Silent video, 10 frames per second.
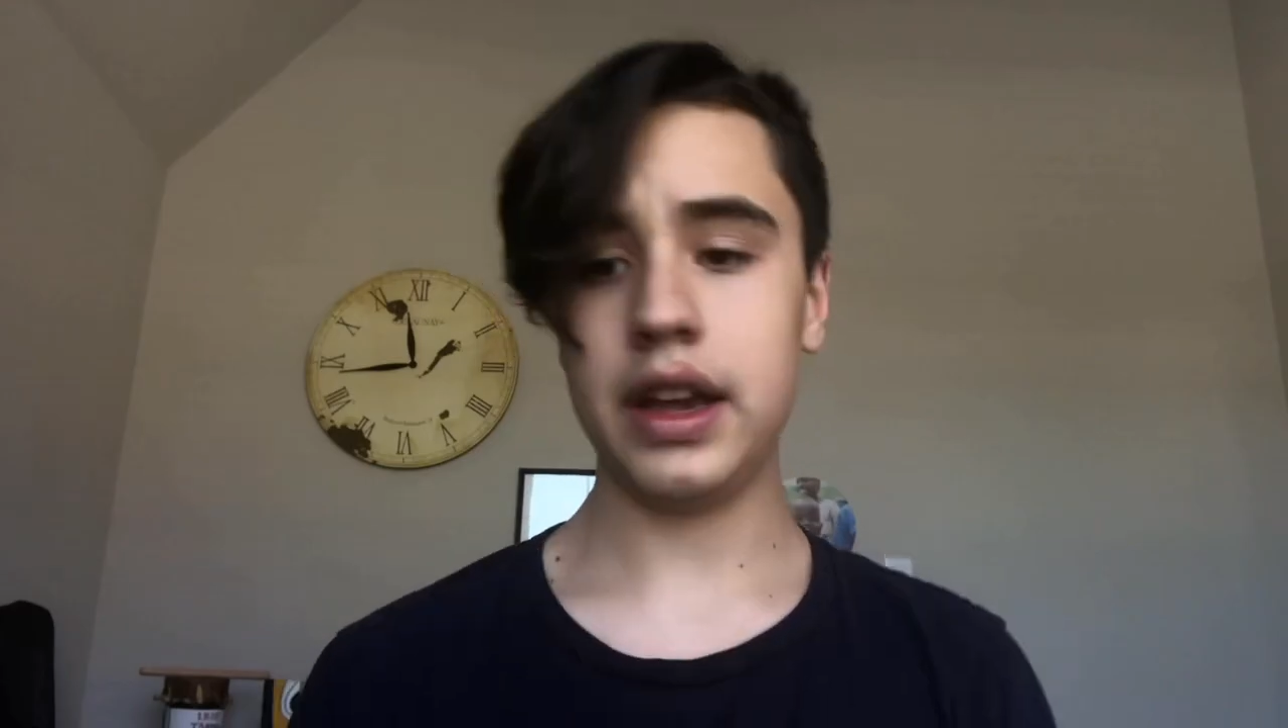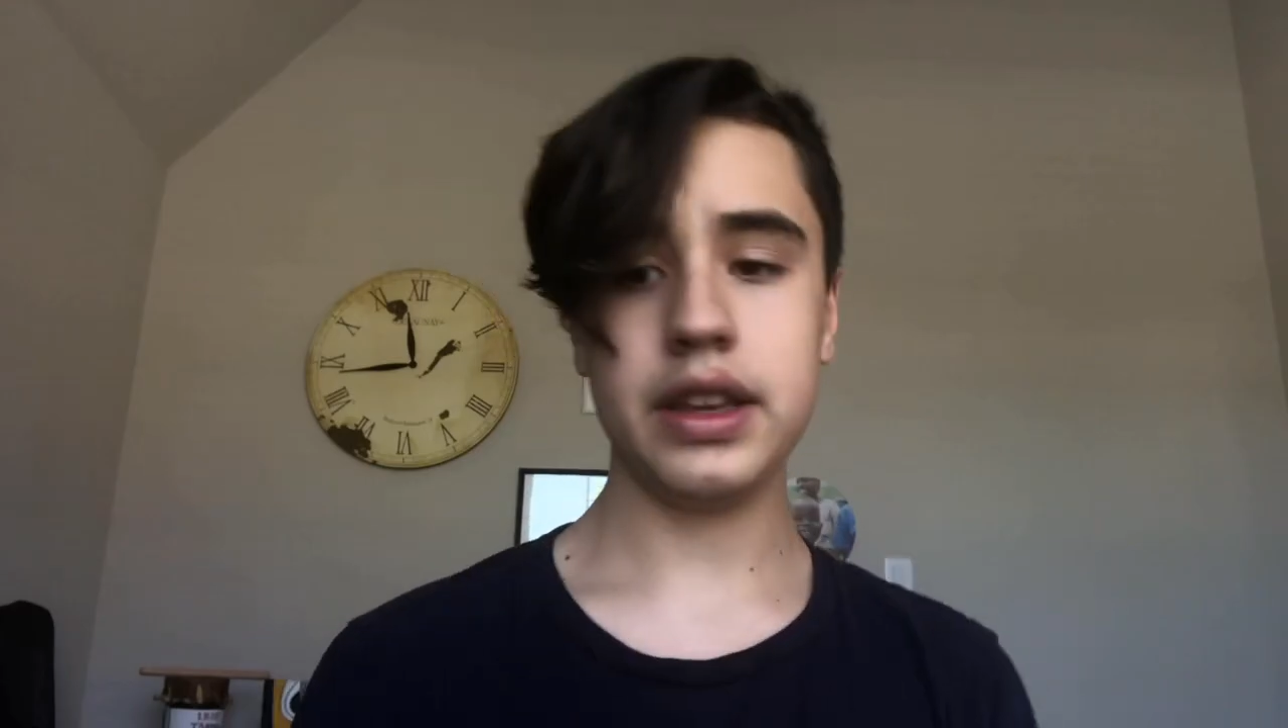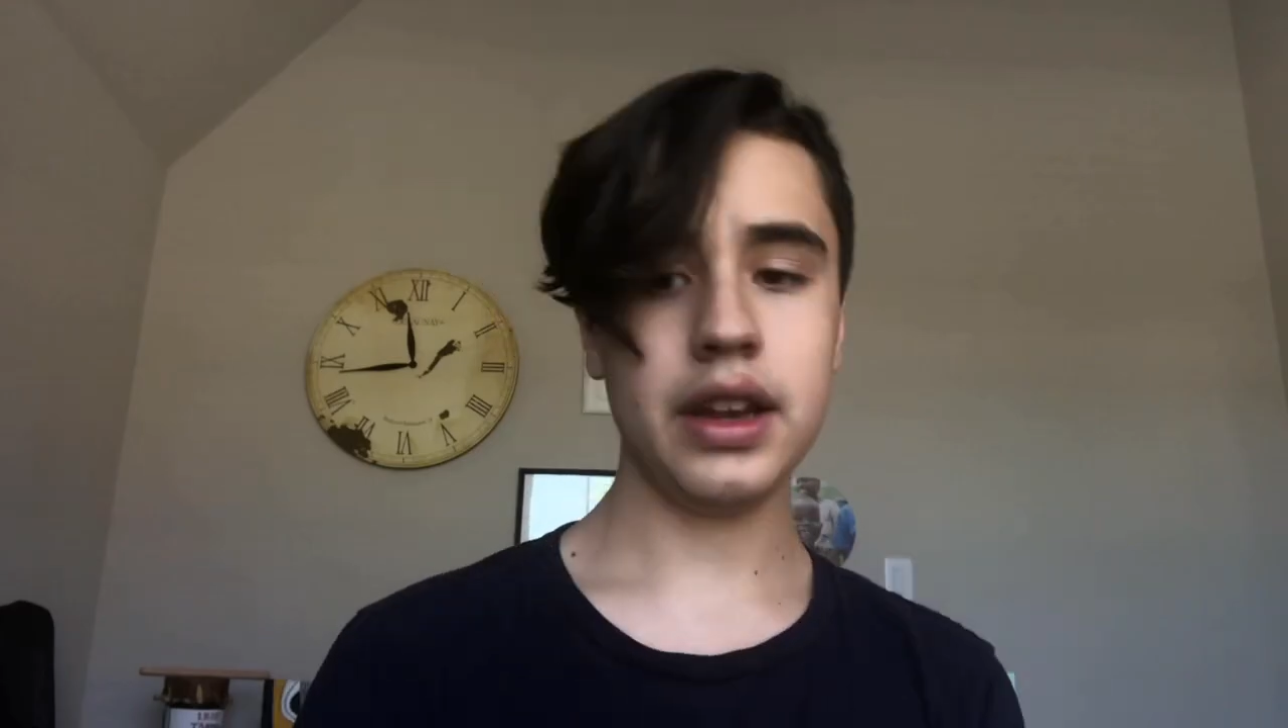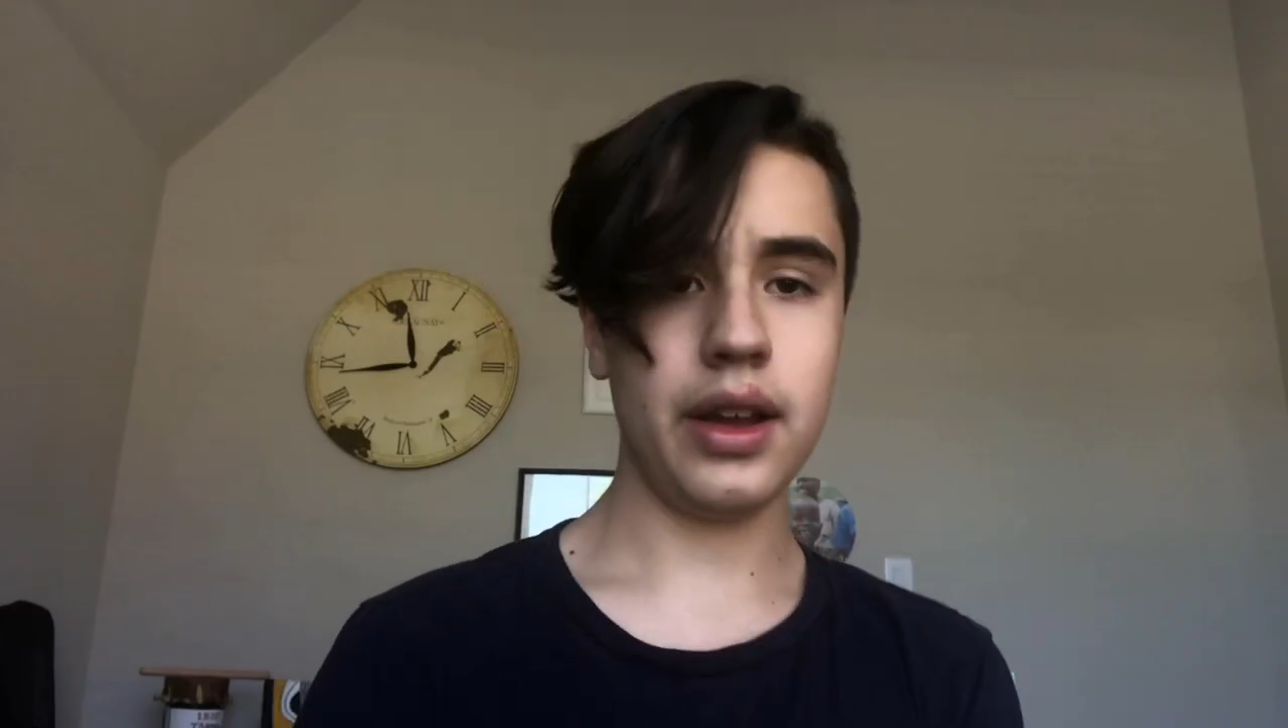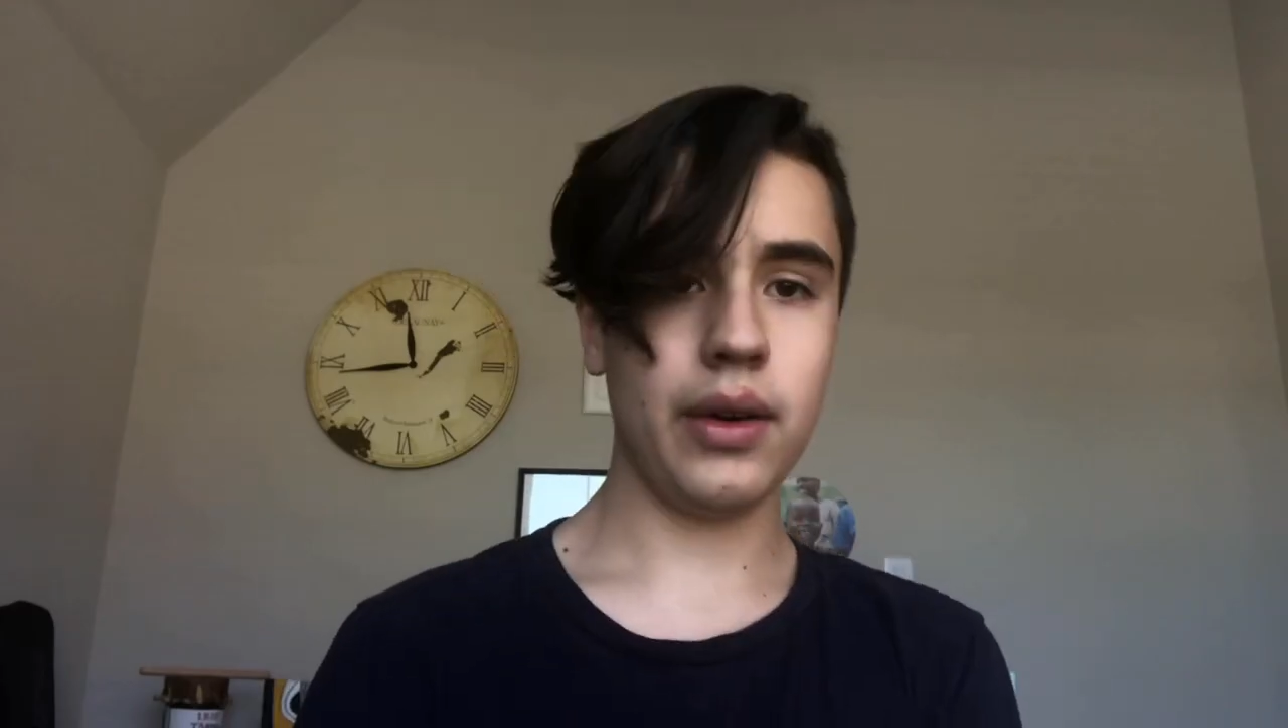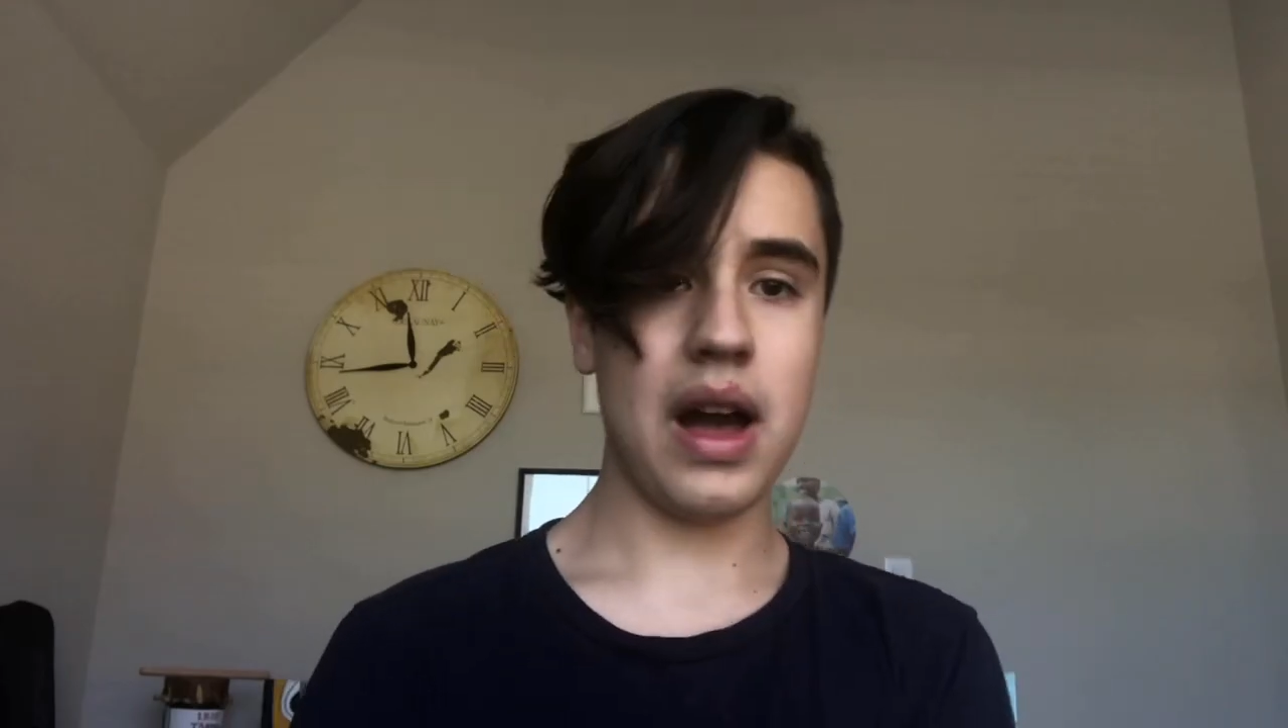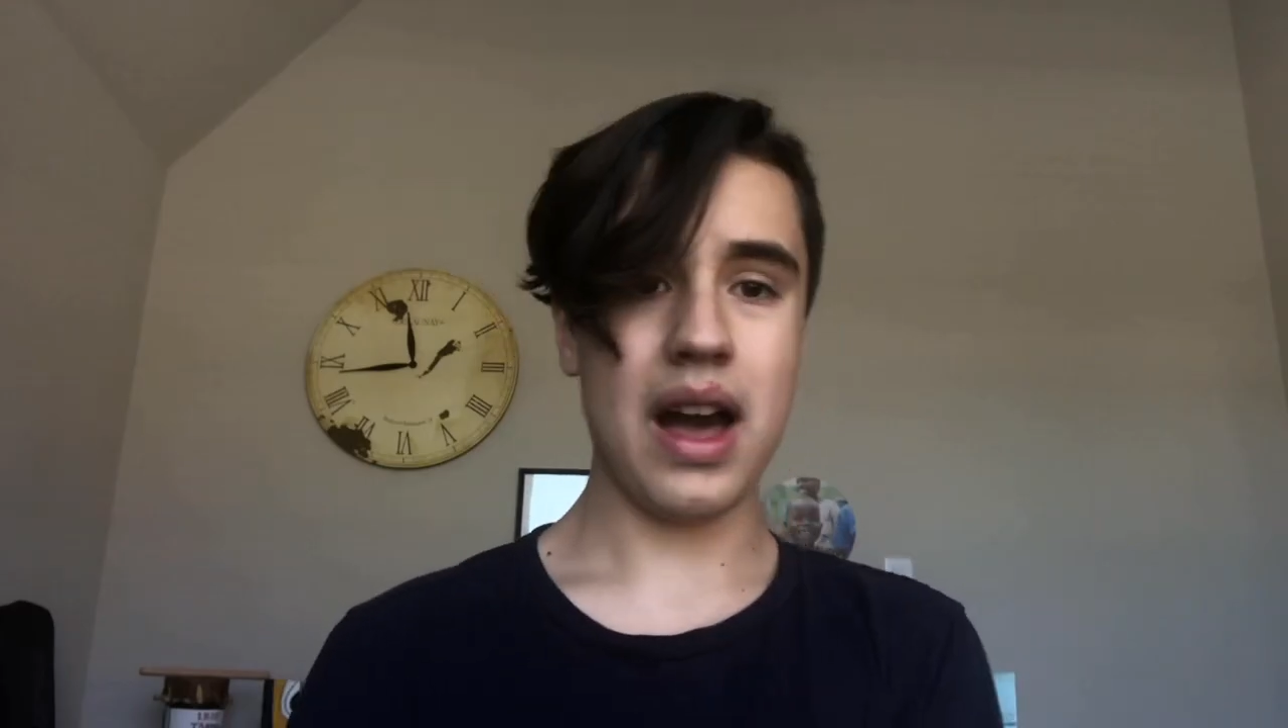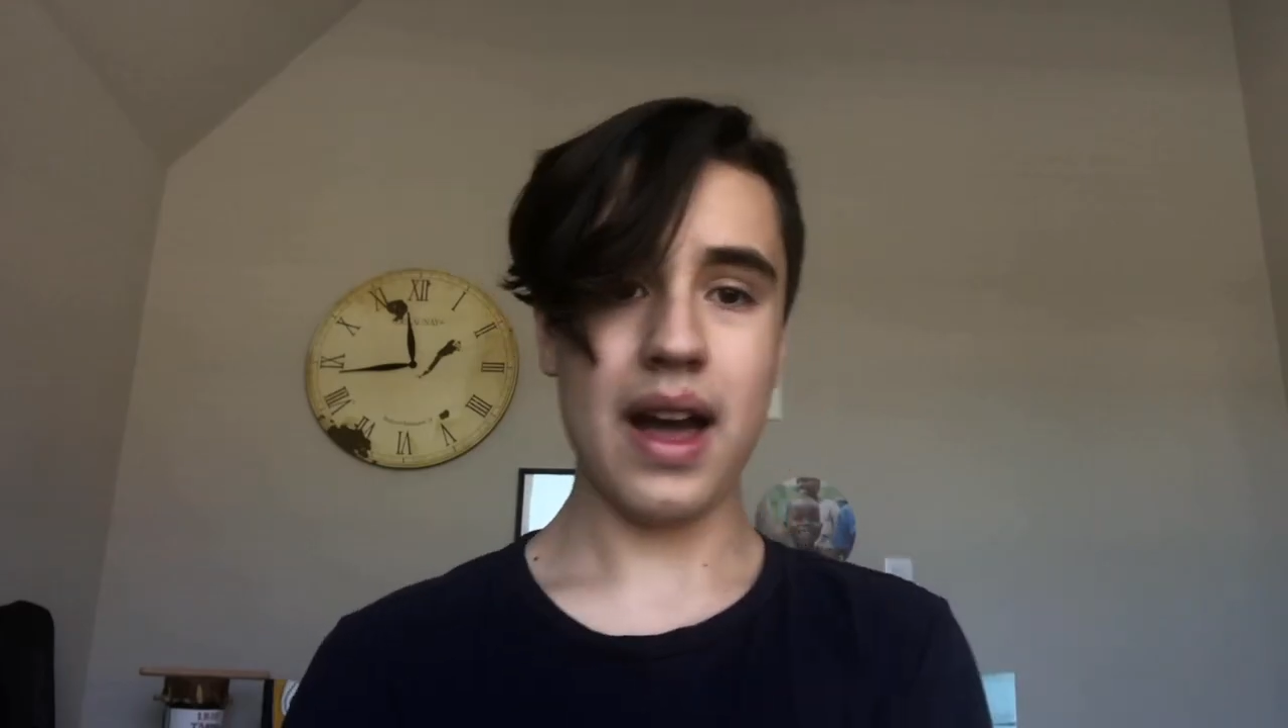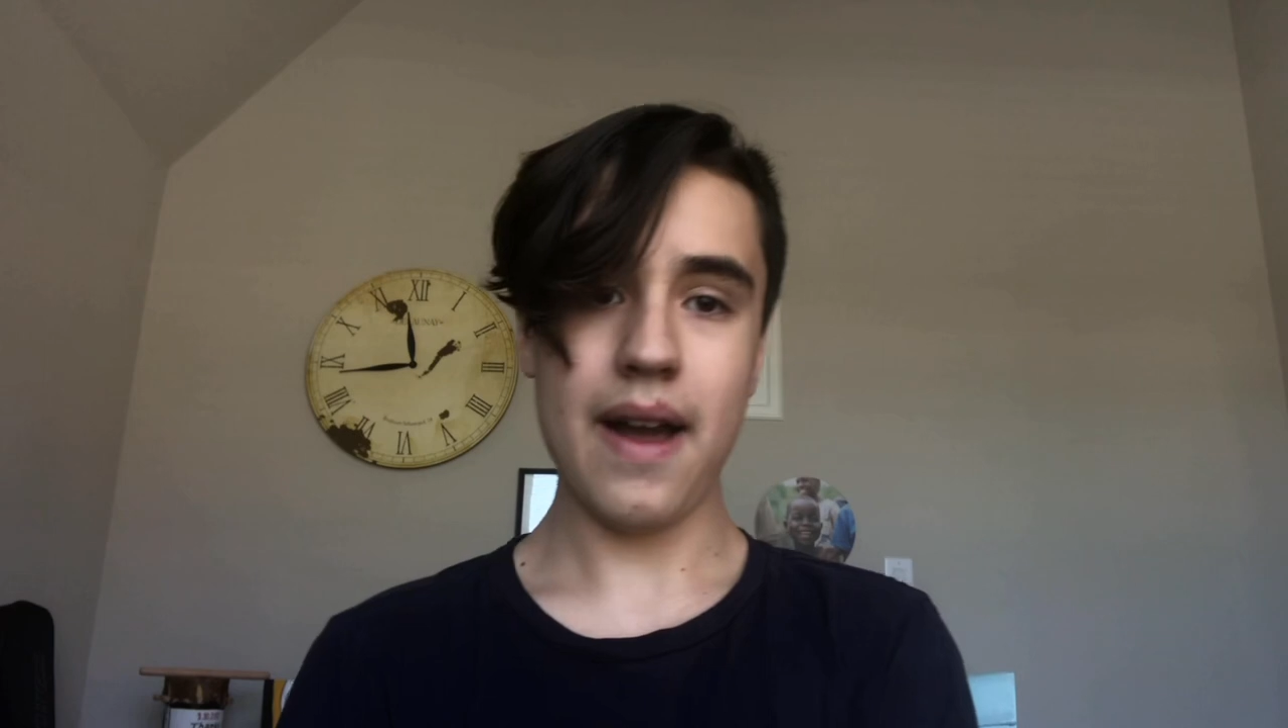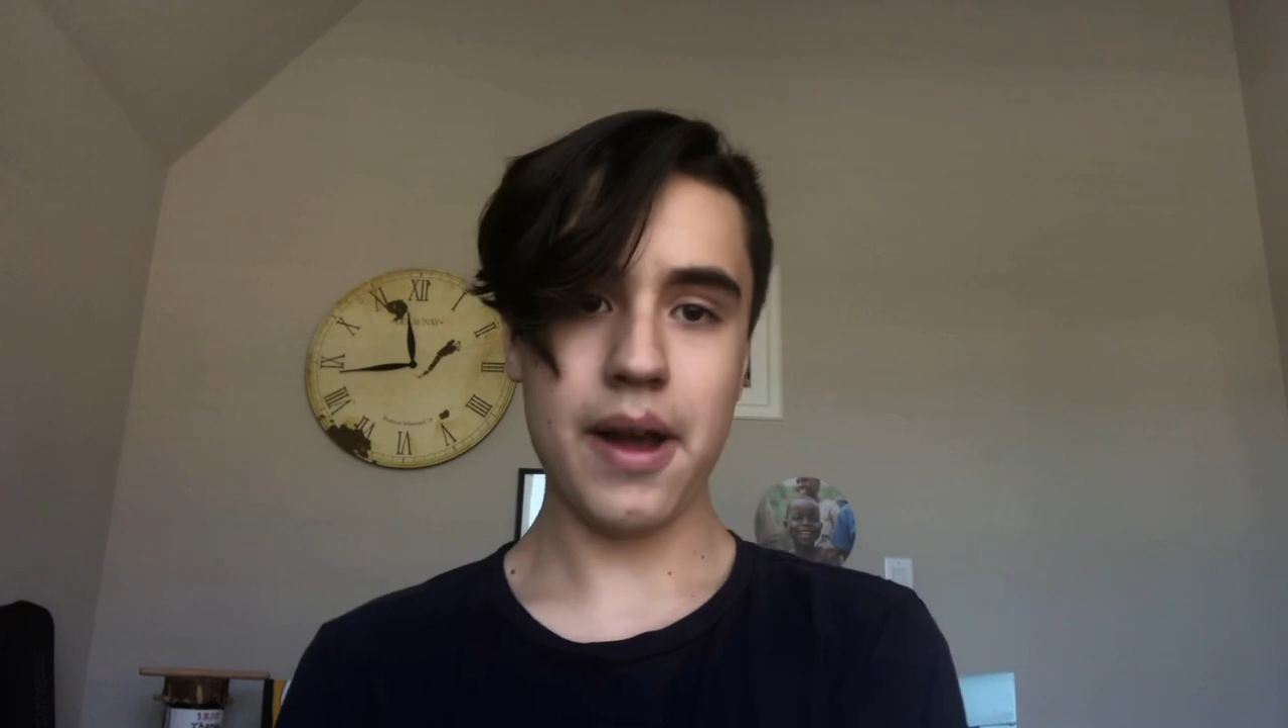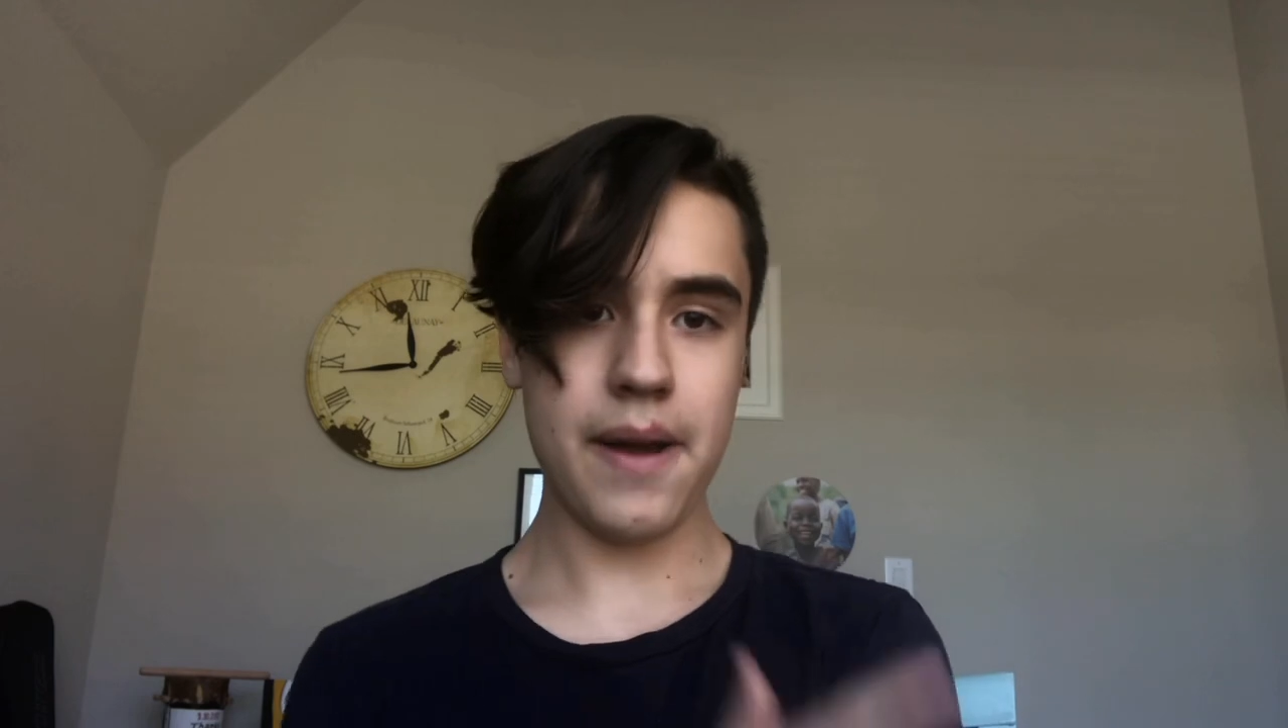you know,